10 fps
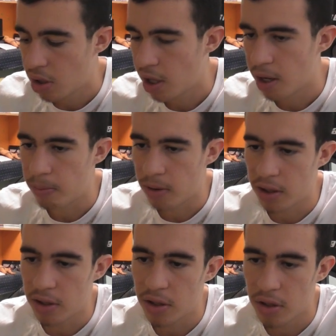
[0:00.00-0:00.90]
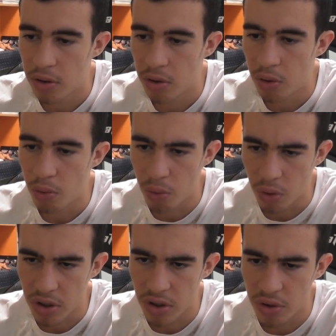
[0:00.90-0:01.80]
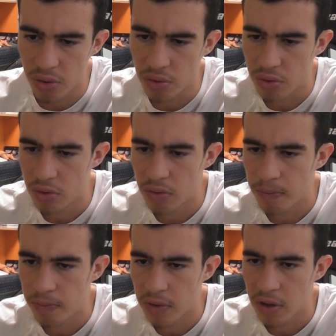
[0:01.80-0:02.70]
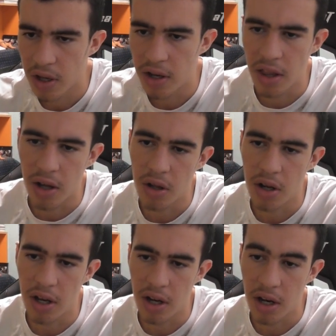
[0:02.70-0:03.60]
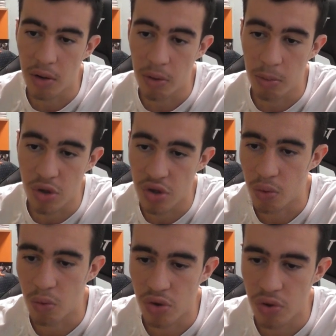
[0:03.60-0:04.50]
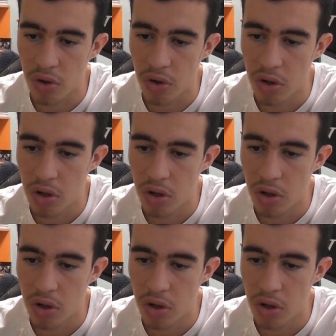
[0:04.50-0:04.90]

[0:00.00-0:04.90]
And I played rook d2, and then now the position was draw.